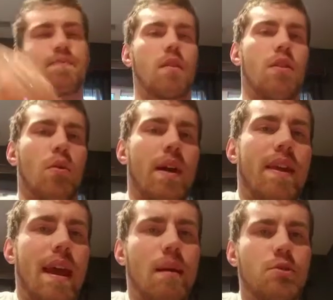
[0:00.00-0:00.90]
The way the
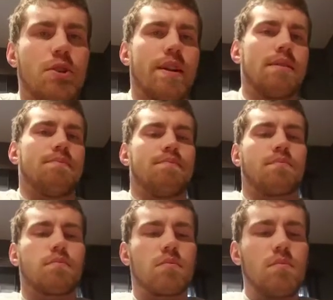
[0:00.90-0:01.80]
hamstring
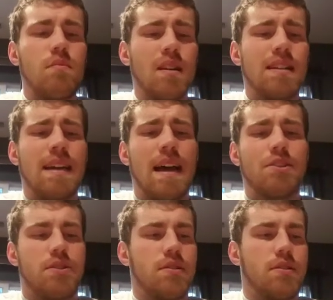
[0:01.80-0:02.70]

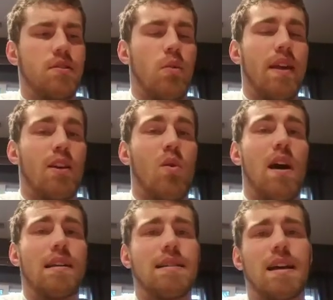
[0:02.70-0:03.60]
attaches, the way the
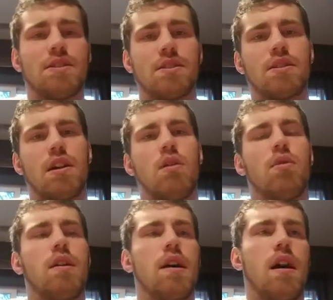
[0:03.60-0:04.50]
quad attaches. So